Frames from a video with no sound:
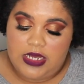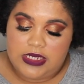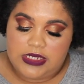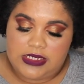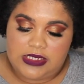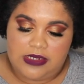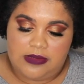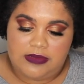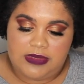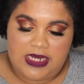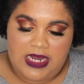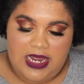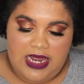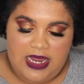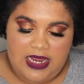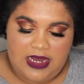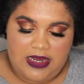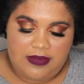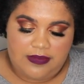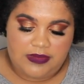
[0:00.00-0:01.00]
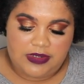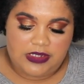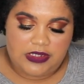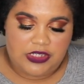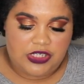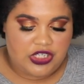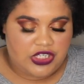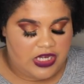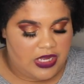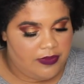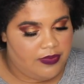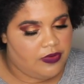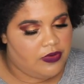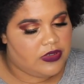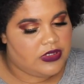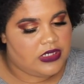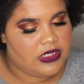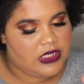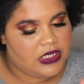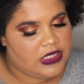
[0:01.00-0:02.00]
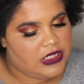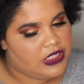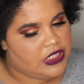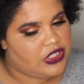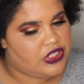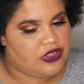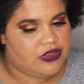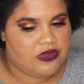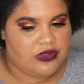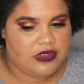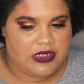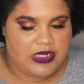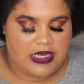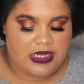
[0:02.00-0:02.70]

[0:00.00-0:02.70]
sometimes the shampoos and the conditioners,